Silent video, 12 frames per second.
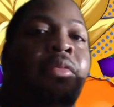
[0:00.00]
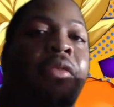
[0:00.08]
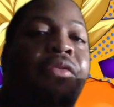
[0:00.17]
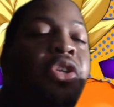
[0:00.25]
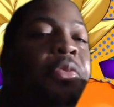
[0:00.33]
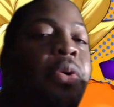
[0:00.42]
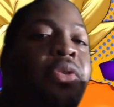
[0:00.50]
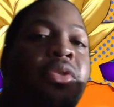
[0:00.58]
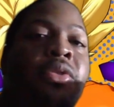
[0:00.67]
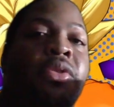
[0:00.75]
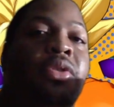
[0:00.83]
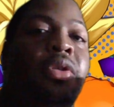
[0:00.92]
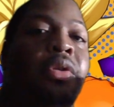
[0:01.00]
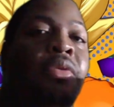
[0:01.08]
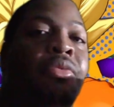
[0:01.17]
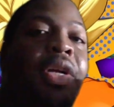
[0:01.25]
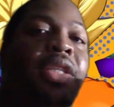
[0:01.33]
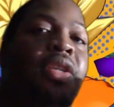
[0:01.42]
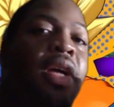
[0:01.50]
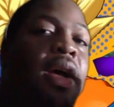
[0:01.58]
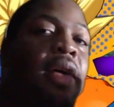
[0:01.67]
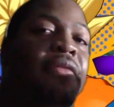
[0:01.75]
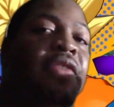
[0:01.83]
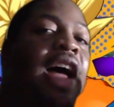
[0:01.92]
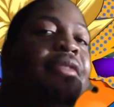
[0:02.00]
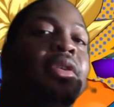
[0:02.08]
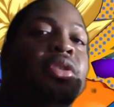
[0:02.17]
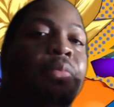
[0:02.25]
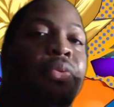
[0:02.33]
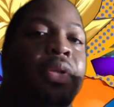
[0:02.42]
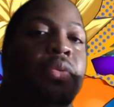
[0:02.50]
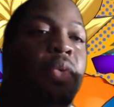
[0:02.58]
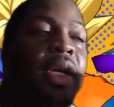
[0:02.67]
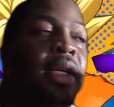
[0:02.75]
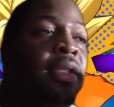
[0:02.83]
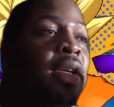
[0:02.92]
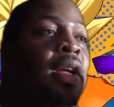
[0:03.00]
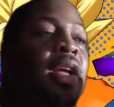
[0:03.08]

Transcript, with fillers: The first person to reach five hundred points wins.